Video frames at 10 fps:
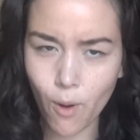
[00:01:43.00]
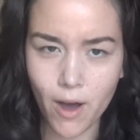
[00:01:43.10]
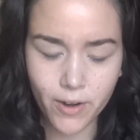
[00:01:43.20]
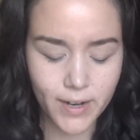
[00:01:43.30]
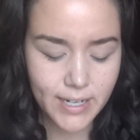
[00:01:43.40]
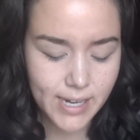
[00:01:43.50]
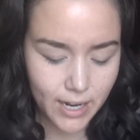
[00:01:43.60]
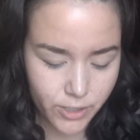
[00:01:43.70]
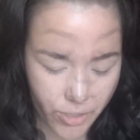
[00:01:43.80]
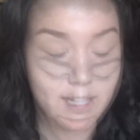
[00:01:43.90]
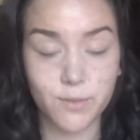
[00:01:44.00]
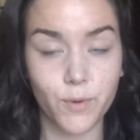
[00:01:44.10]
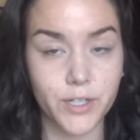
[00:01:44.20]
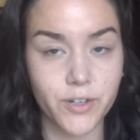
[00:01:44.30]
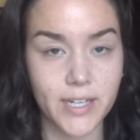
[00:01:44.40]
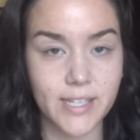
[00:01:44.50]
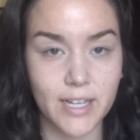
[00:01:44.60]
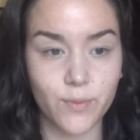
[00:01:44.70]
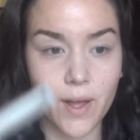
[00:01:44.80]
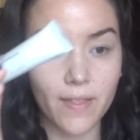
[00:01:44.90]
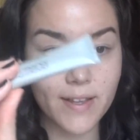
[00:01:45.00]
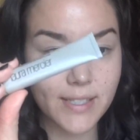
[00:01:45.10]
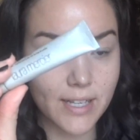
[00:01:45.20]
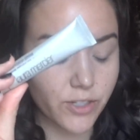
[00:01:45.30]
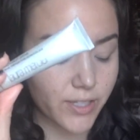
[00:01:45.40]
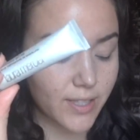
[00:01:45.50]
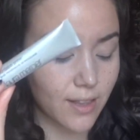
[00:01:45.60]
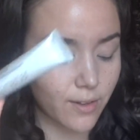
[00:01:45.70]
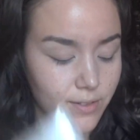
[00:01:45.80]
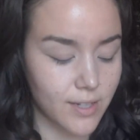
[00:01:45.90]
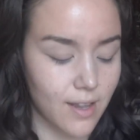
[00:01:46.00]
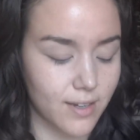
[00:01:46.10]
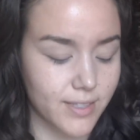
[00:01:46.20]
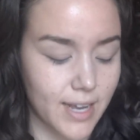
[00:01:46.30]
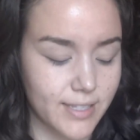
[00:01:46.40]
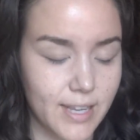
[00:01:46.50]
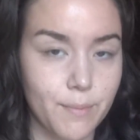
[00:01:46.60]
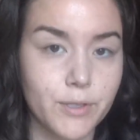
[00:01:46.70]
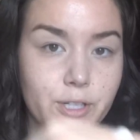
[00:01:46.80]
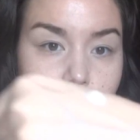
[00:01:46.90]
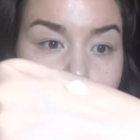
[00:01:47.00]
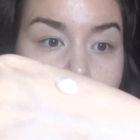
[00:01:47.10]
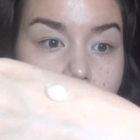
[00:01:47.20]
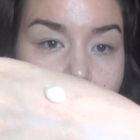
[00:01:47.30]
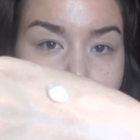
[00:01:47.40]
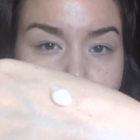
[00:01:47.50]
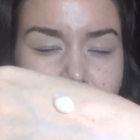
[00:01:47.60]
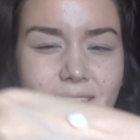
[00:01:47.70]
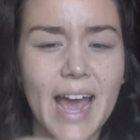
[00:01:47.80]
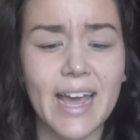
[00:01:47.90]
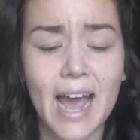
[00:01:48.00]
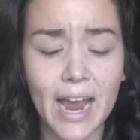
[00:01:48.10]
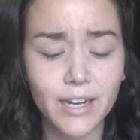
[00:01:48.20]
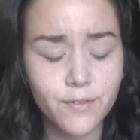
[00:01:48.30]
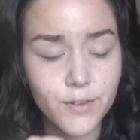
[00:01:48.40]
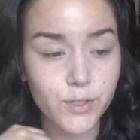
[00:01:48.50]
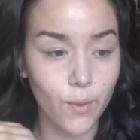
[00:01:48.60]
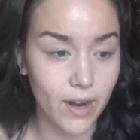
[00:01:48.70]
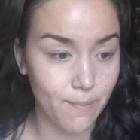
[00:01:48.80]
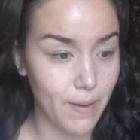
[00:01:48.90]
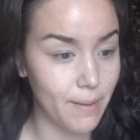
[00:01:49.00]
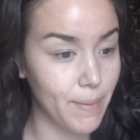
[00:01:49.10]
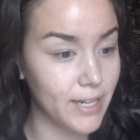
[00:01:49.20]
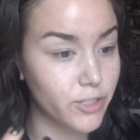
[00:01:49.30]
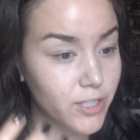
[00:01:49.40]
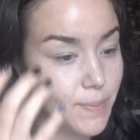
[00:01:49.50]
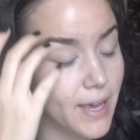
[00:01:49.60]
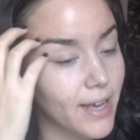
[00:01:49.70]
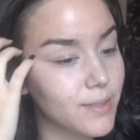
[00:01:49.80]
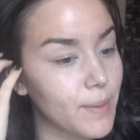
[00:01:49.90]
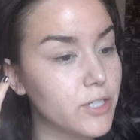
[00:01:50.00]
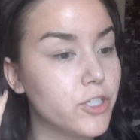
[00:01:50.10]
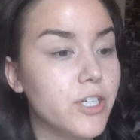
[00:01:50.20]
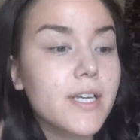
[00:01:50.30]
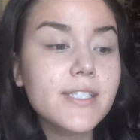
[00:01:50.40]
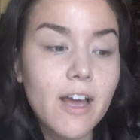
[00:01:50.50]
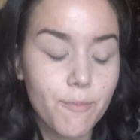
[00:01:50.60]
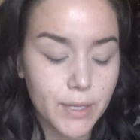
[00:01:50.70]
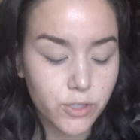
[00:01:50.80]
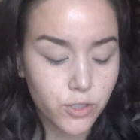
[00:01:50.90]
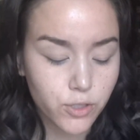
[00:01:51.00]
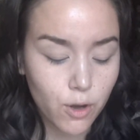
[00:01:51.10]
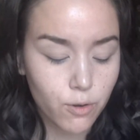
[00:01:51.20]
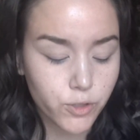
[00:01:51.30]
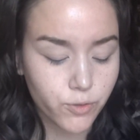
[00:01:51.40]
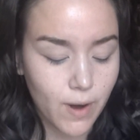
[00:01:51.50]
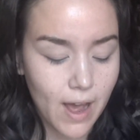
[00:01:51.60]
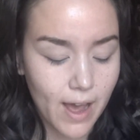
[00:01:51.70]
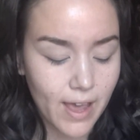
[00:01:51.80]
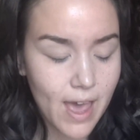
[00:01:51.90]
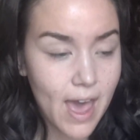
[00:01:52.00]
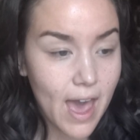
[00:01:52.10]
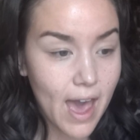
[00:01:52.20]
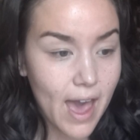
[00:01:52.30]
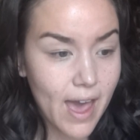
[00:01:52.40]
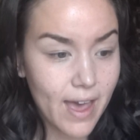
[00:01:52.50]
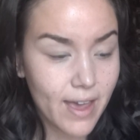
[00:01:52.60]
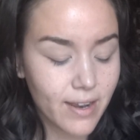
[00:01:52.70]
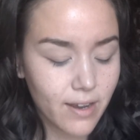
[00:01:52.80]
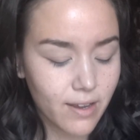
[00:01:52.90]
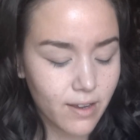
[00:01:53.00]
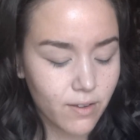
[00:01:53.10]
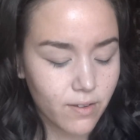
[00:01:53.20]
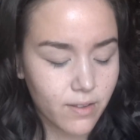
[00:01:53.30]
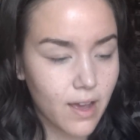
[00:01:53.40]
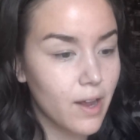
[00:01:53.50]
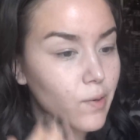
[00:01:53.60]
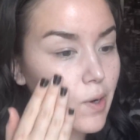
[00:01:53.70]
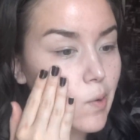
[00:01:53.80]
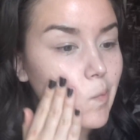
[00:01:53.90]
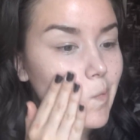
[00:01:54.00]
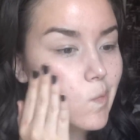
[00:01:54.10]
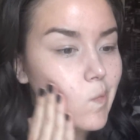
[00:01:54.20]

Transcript: watery texture. Like it's moisturizing as well. And this is just the little deluxe size sample tube. As you can see, I kind of use quite a bit, but it's just because my cheeks have been so dry. And I don't know.